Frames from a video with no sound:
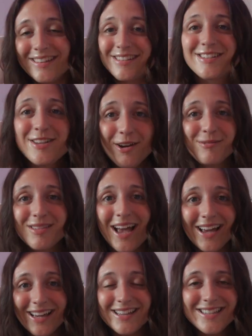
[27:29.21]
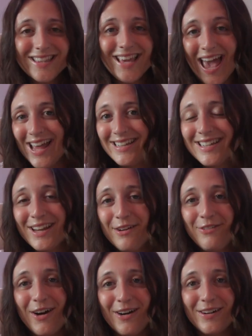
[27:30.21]
So that is the end
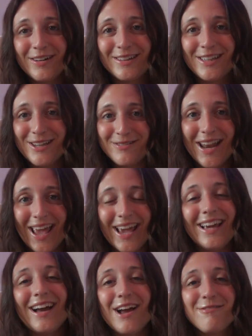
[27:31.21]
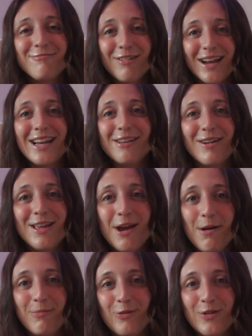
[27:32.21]
of our Q&A. I really, really
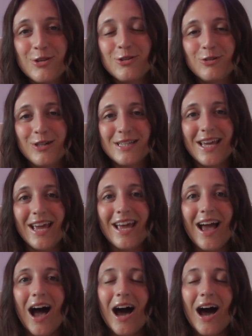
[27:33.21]
hope you've enjoyed it.